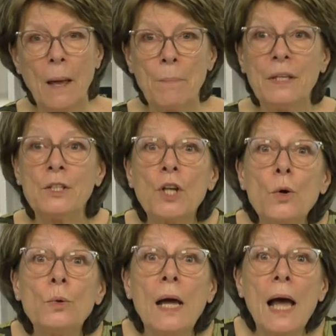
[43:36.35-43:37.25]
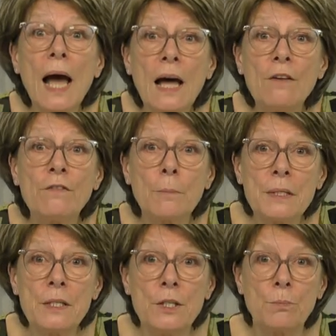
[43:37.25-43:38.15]
But they don't have a
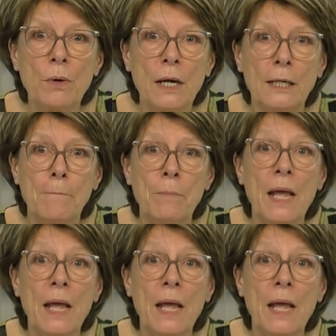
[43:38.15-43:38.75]
business brain